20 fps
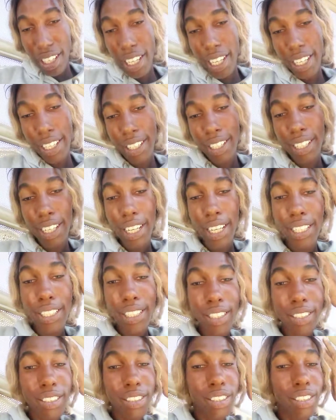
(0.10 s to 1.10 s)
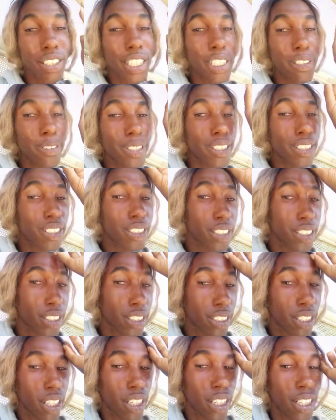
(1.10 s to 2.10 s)
hey you guys so i wanted to just
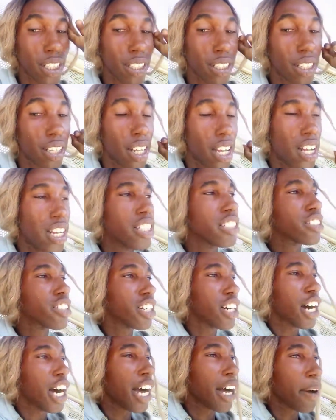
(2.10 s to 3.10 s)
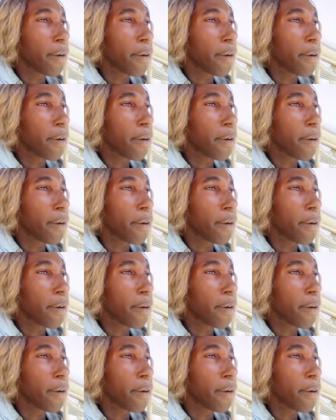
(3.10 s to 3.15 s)
talk so I,